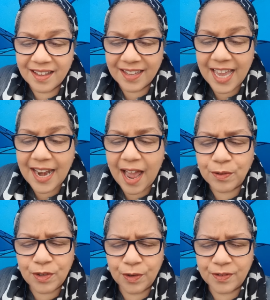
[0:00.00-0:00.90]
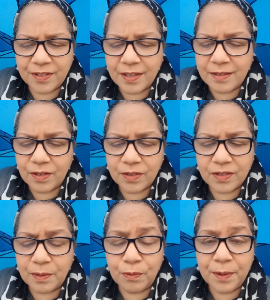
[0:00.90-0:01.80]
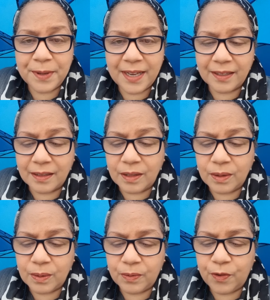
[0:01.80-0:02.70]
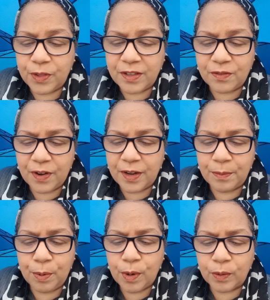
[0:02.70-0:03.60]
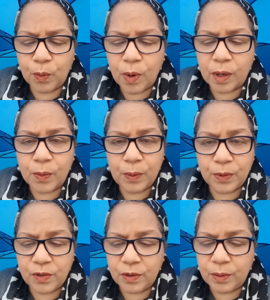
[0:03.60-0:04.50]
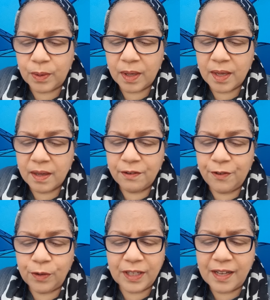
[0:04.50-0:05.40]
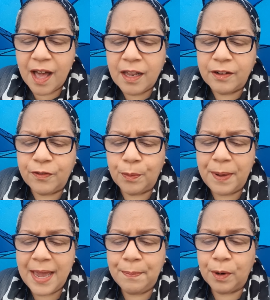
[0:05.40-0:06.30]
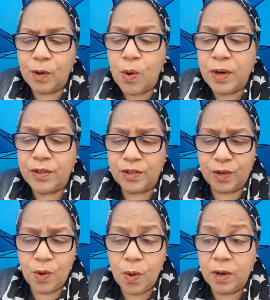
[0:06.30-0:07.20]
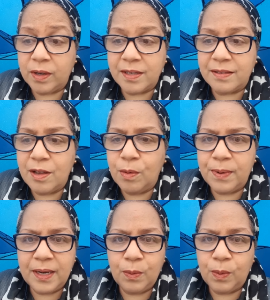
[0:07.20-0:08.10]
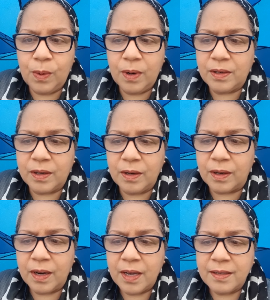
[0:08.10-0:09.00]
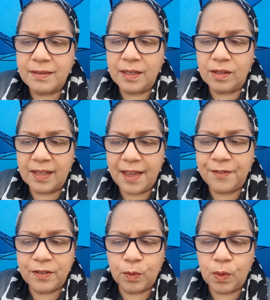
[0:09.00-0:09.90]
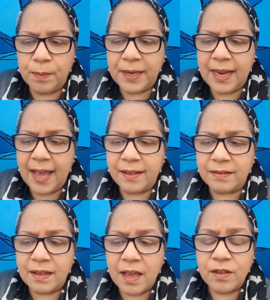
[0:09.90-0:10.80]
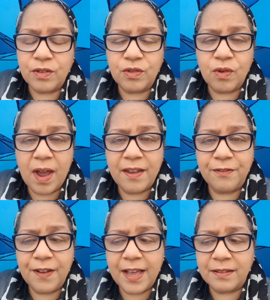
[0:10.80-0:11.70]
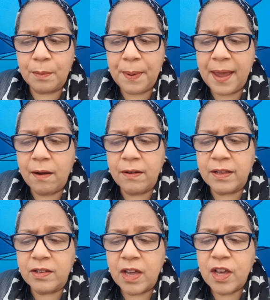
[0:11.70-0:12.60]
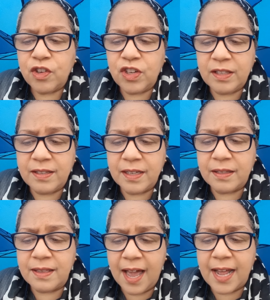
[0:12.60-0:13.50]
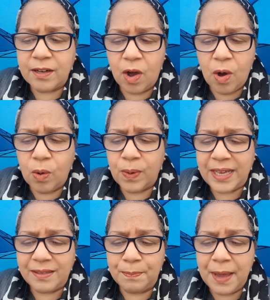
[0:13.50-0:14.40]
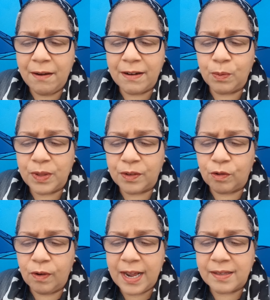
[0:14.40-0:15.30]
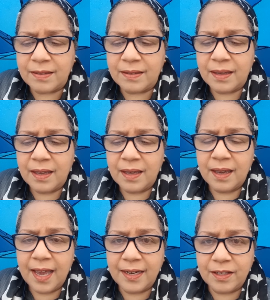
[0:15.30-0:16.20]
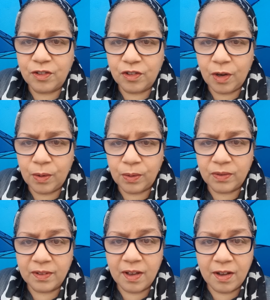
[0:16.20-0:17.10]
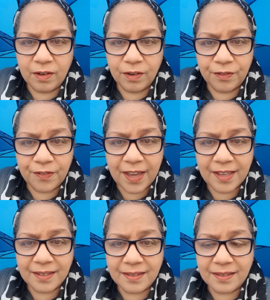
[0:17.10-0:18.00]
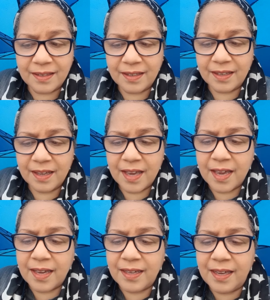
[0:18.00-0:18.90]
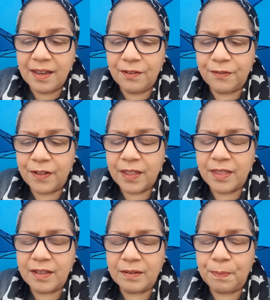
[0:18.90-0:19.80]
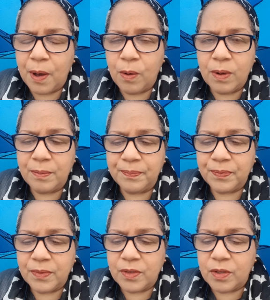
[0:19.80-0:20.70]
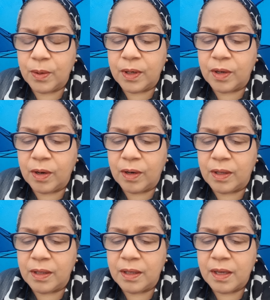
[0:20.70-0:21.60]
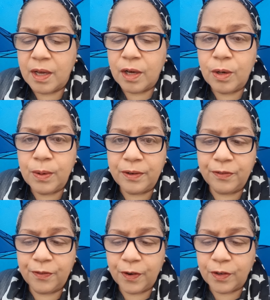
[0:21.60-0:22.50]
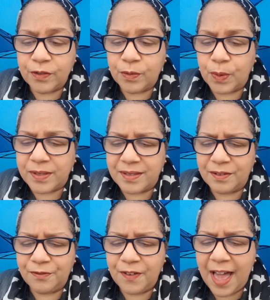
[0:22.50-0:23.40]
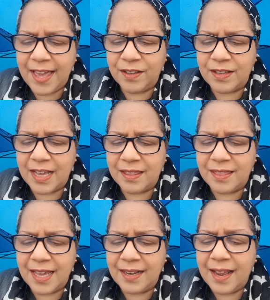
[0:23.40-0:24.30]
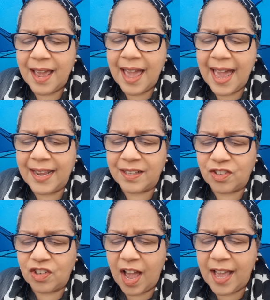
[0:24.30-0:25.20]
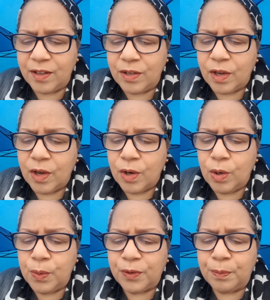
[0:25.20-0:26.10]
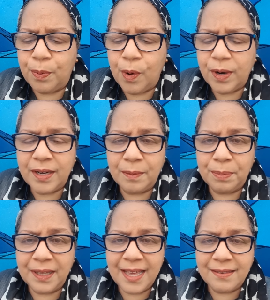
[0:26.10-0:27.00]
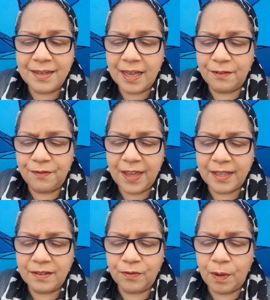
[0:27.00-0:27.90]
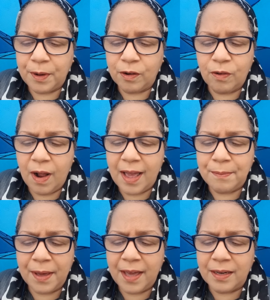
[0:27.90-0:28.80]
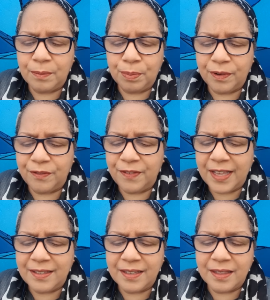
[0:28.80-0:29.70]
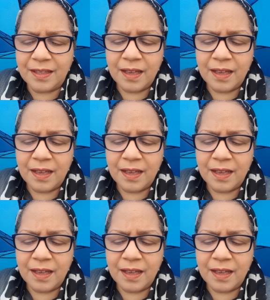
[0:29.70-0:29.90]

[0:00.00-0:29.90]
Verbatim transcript: Get out your scissors, some ribbon and glue for this very important work we will do, folding colorful paper corner to corner, 'cause nobody warned her single life as a woman has strife as a parent. She did not always bear it with grace, and it shows on her face give this poem to a girl who at first was defiled and then had a child who was born in a blessed event from a crime unprevented.